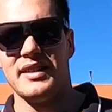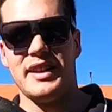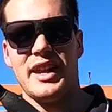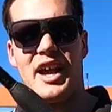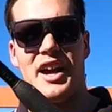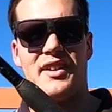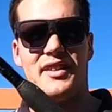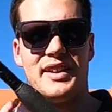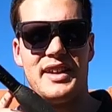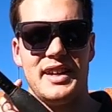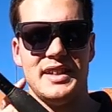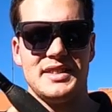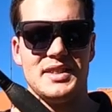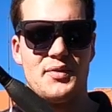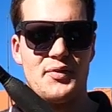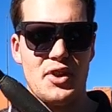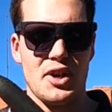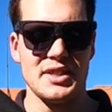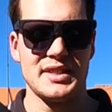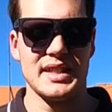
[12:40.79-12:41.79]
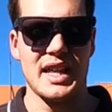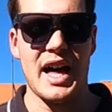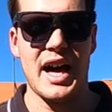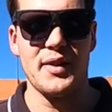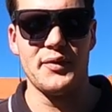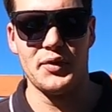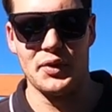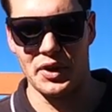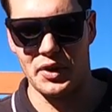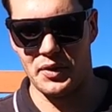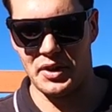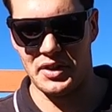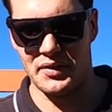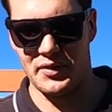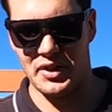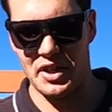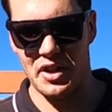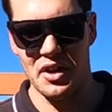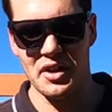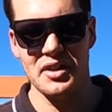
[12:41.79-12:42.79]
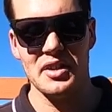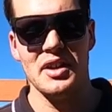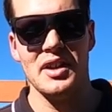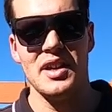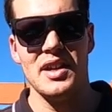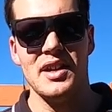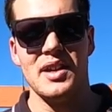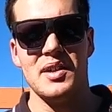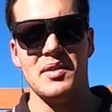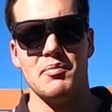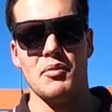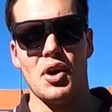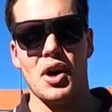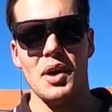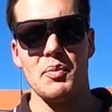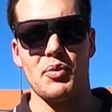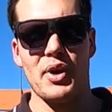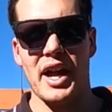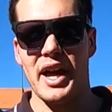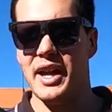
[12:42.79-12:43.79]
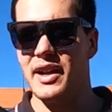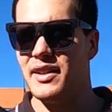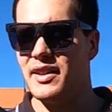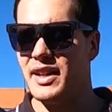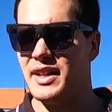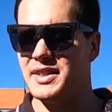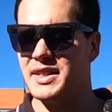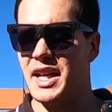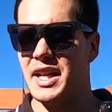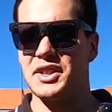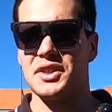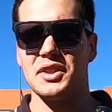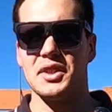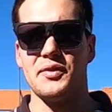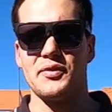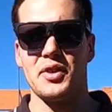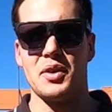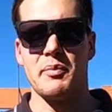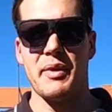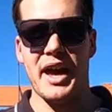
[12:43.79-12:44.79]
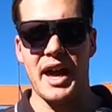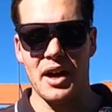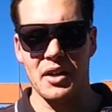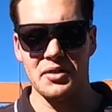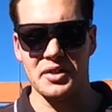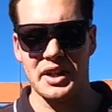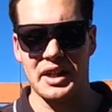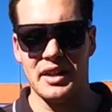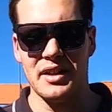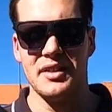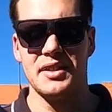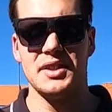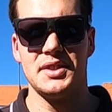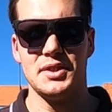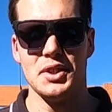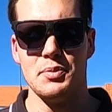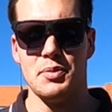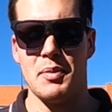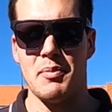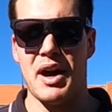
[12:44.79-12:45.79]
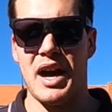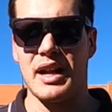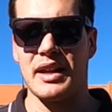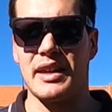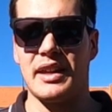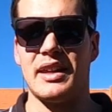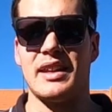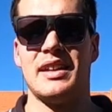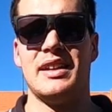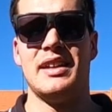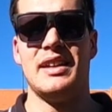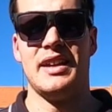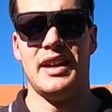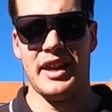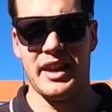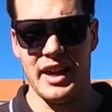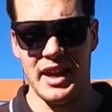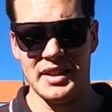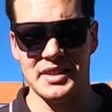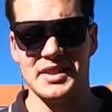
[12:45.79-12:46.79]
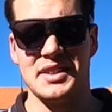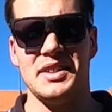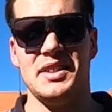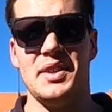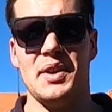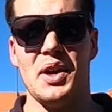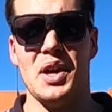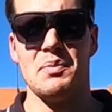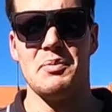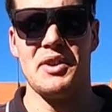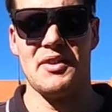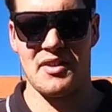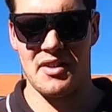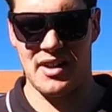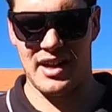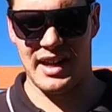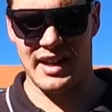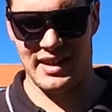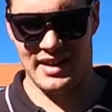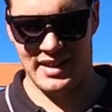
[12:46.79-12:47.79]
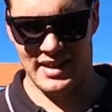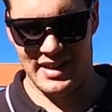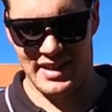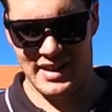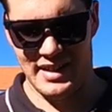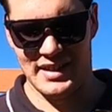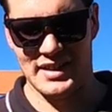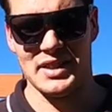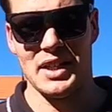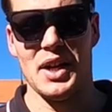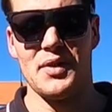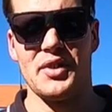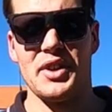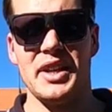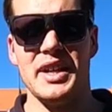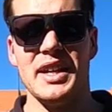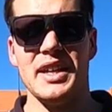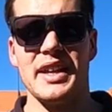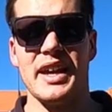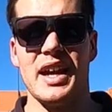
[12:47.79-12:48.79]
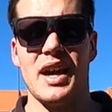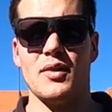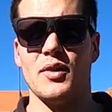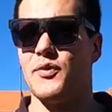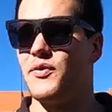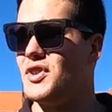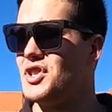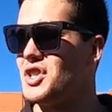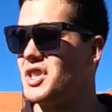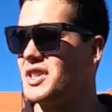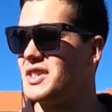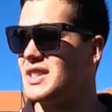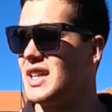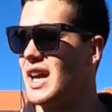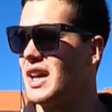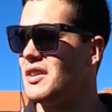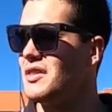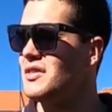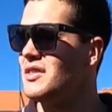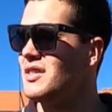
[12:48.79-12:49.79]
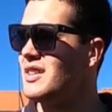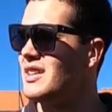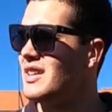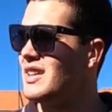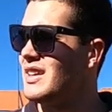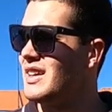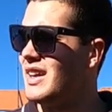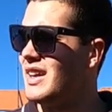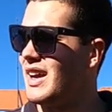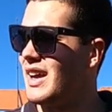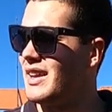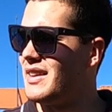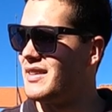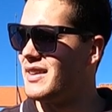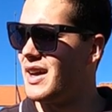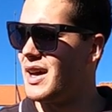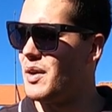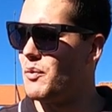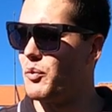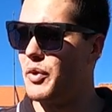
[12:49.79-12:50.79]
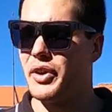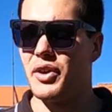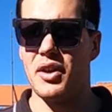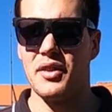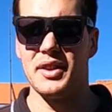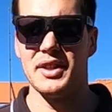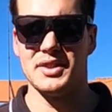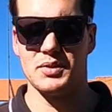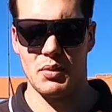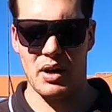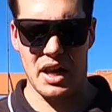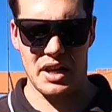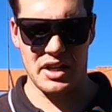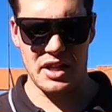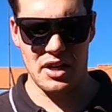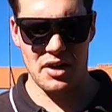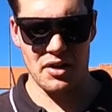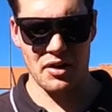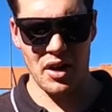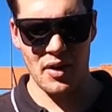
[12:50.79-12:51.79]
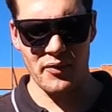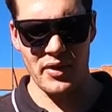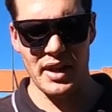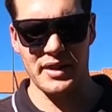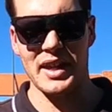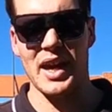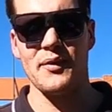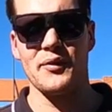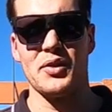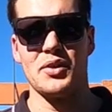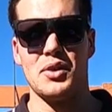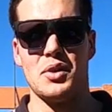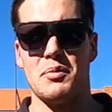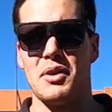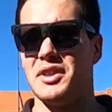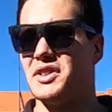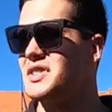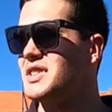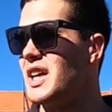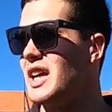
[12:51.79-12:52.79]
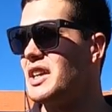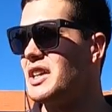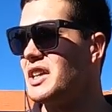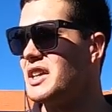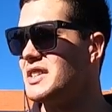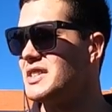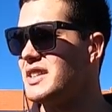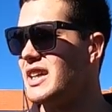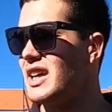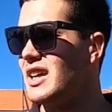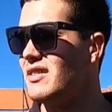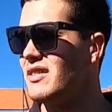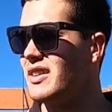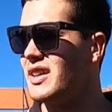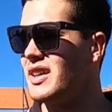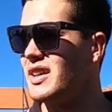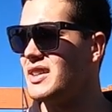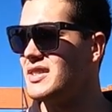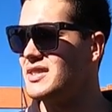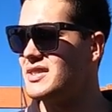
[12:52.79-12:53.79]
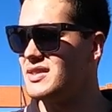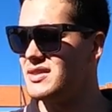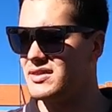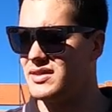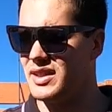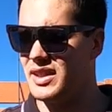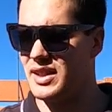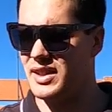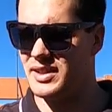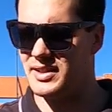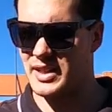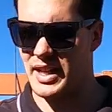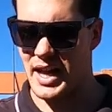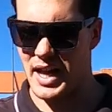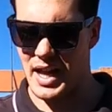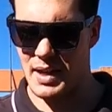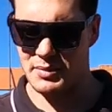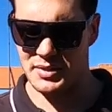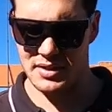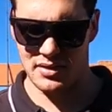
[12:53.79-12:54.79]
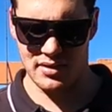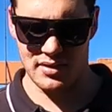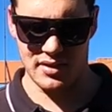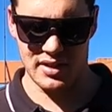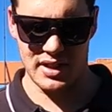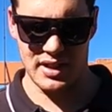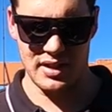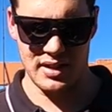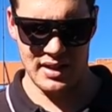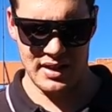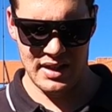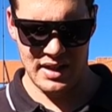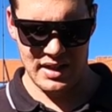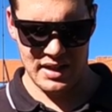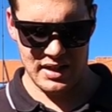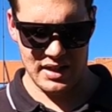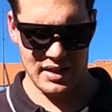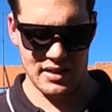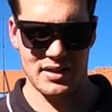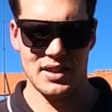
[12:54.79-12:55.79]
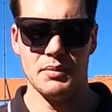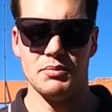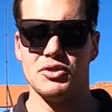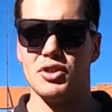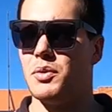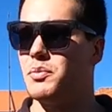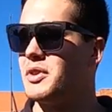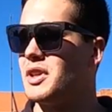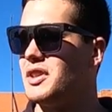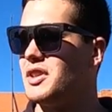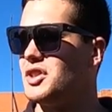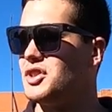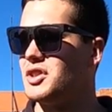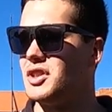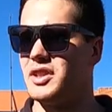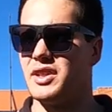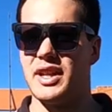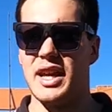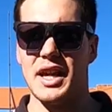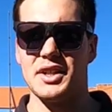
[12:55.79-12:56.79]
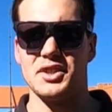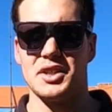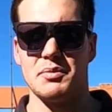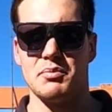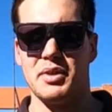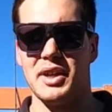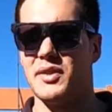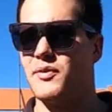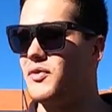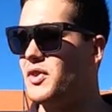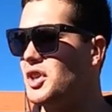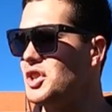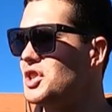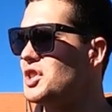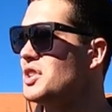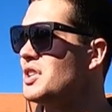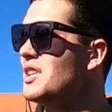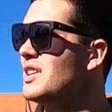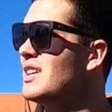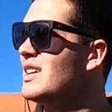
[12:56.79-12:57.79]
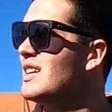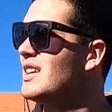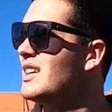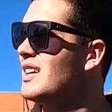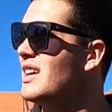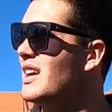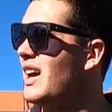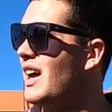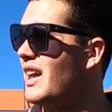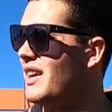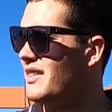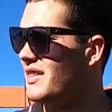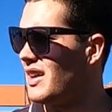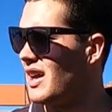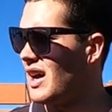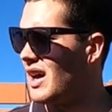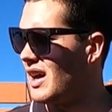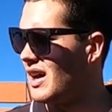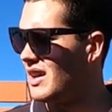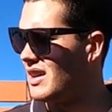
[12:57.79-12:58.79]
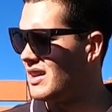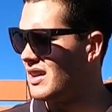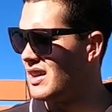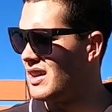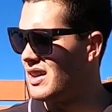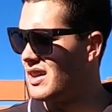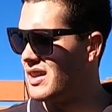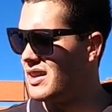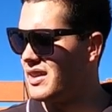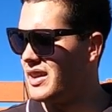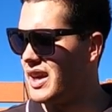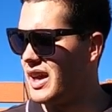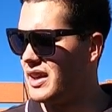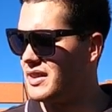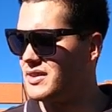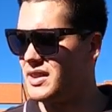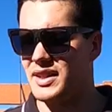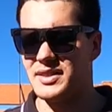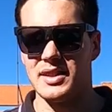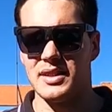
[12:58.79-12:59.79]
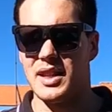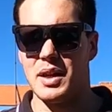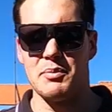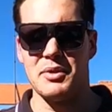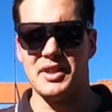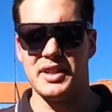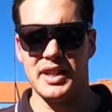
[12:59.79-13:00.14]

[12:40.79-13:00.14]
Now, here's the first laugh for you in the video. My braid is actually from Aldi, the supermarket. Yes, you heard me right. So every year they have a fishing sale, and we got this 1 year, and I've had that for almost 10 years now, and it is absolutely in tip-top condition, catching big fish, and yeah, it doesn't let